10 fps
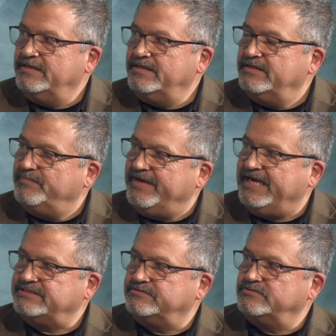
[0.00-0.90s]
In the
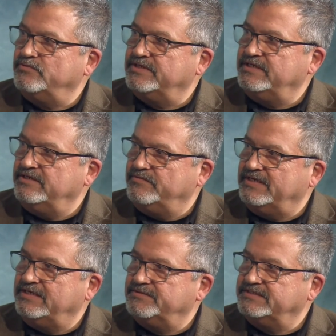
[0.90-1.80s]
past, I was working
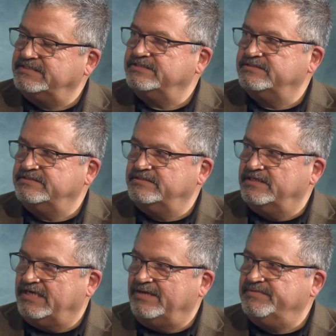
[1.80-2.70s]
directly with the census and
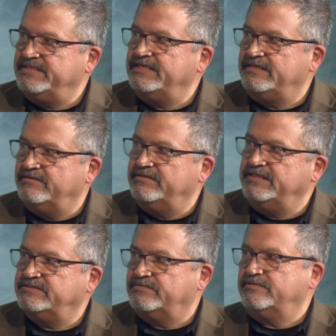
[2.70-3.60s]
accommodating their
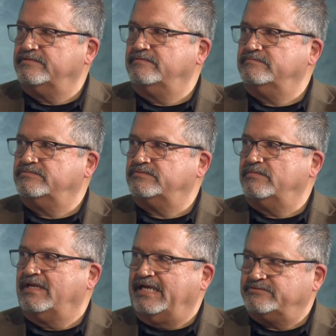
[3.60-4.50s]
needs for
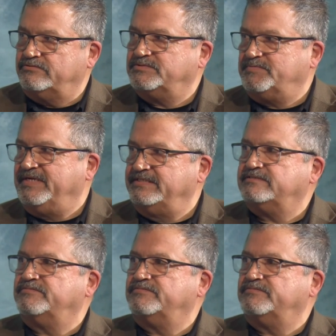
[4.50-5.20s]
classroom space, for